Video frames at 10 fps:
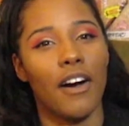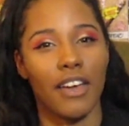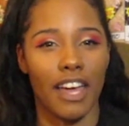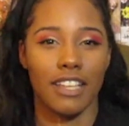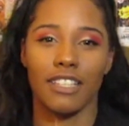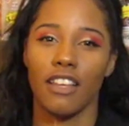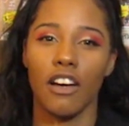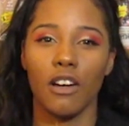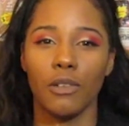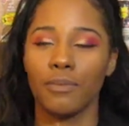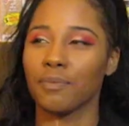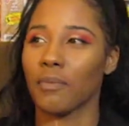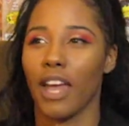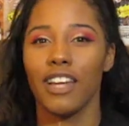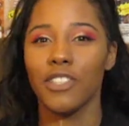Okay, so
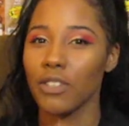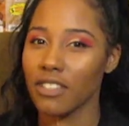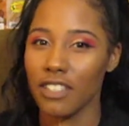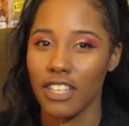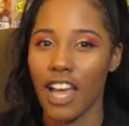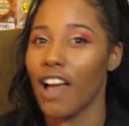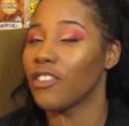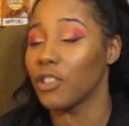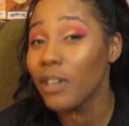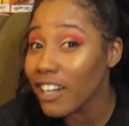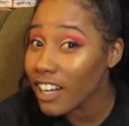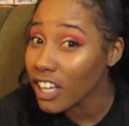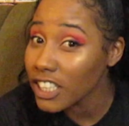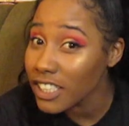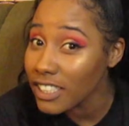as you can see, I have a new hair
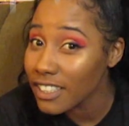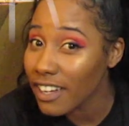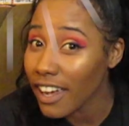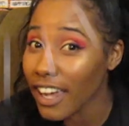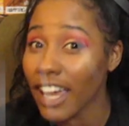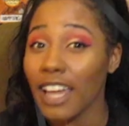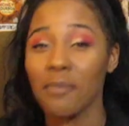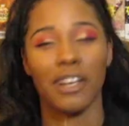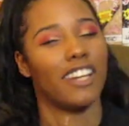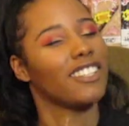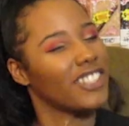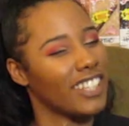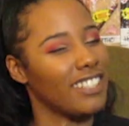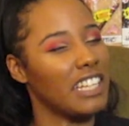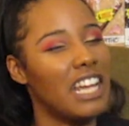color and my hair is
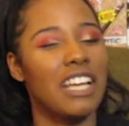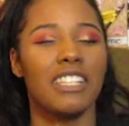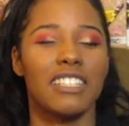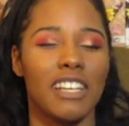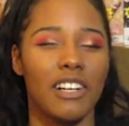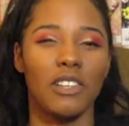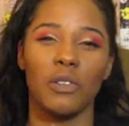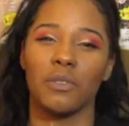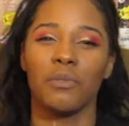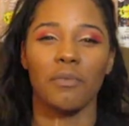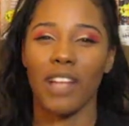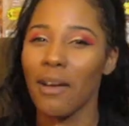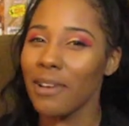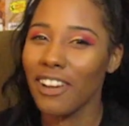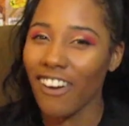straight. So
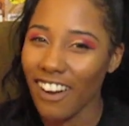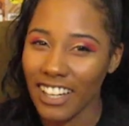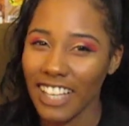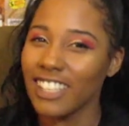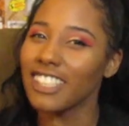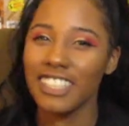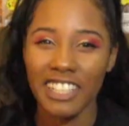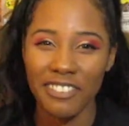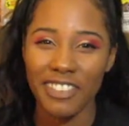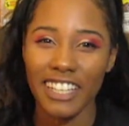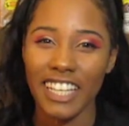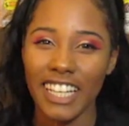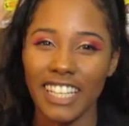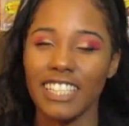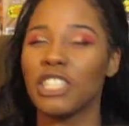I've been gone. I look
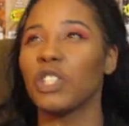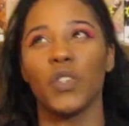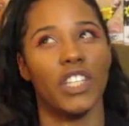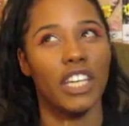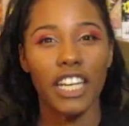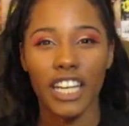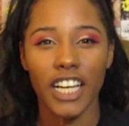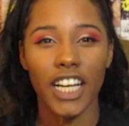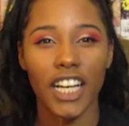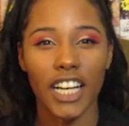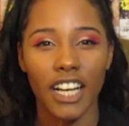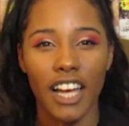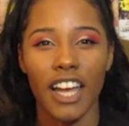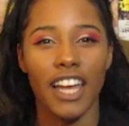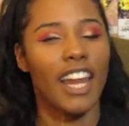different. It's a new year.
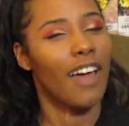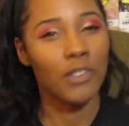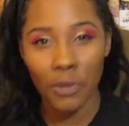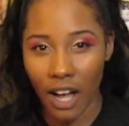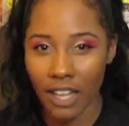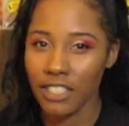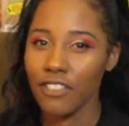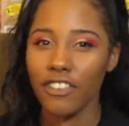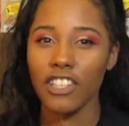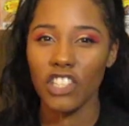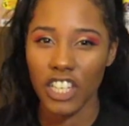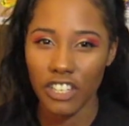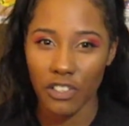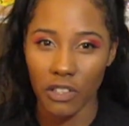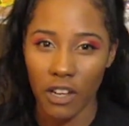And I have new content for the
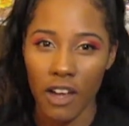channel.